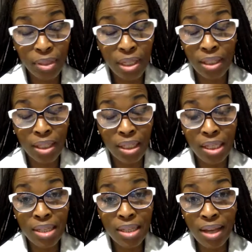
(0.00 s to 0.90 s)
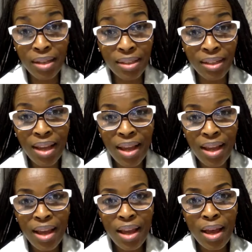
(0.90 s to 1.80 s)
Like, yes, and?
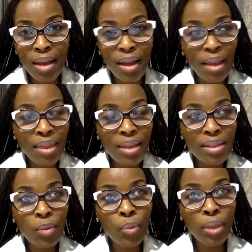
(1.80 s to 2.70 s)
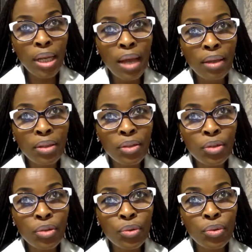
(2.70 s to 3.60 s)
Uh, and they said, We'd like
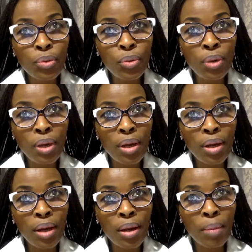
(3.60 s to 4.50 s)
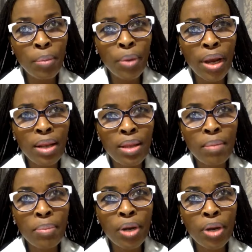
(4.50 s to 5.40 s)
to uh, brand the
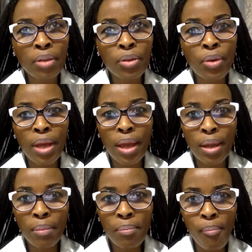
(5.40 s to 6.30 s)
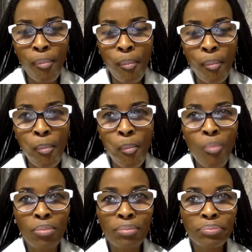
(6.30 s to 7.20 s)
product your name.
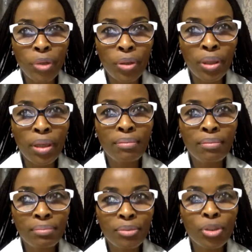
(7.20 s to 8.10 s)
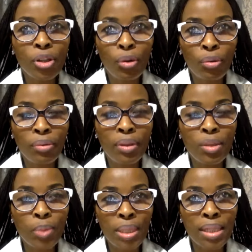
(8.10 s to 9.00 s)
Okay, so
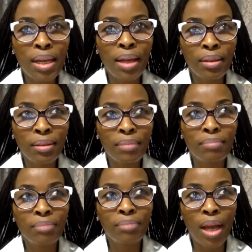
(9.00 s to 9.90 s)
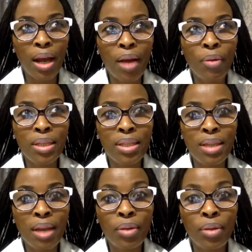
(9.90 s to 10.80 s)
this was like, How is
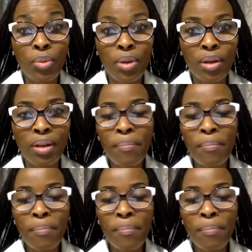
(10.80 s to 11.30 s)
that going to work?